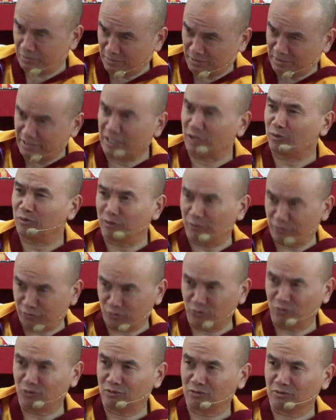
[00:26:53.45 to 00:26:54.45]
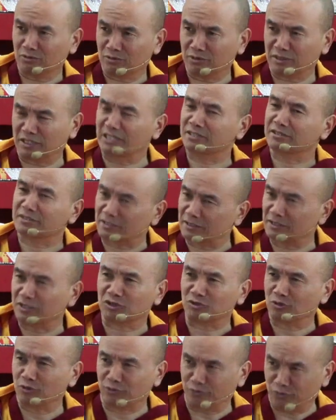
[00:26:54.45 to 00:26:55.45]
Take away the food. Say this
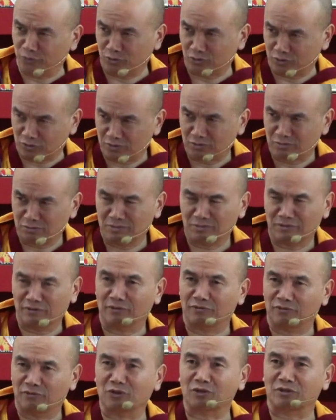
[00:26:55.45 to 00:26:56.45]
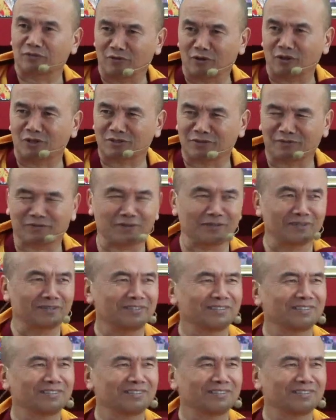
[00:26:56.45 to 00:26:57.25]
is not food for the philosopher.